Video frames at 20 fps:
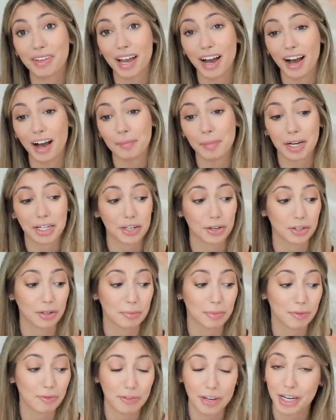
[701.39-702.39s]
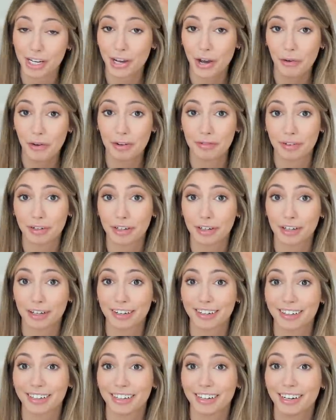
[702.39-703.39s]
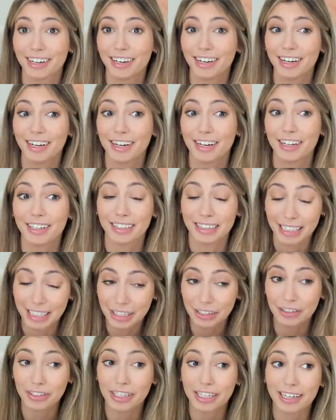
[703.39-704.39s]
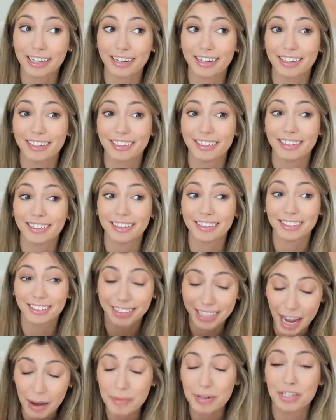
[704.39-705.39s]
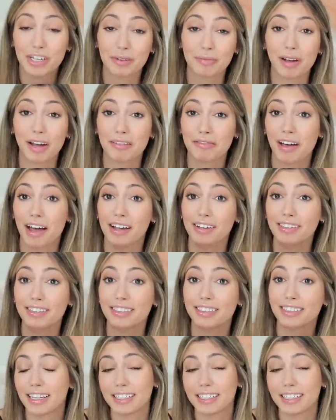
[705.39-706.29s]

Um, I showed them the video of her literally damaging my fence.